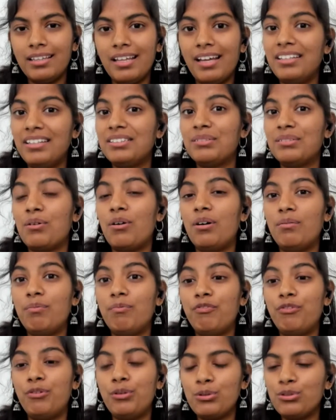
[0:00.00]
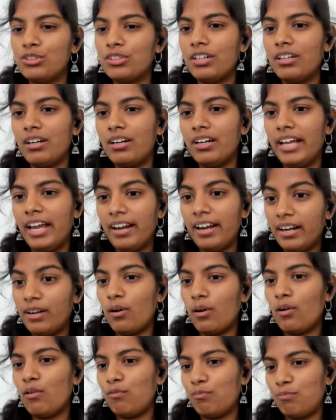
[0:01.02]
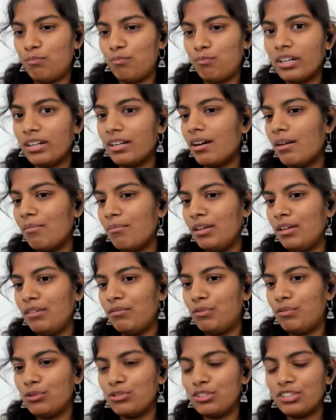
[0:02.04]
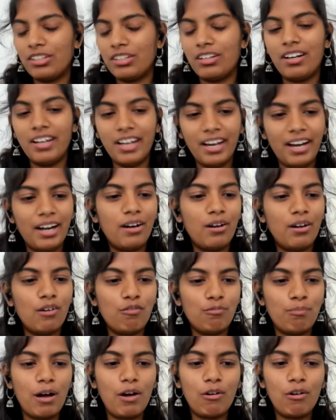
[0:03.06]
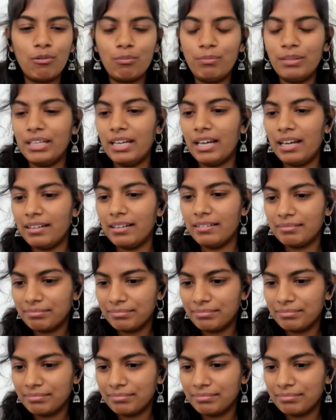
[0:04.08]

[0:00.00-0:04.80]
there is a future ahead of more coming future ahead of Power BI.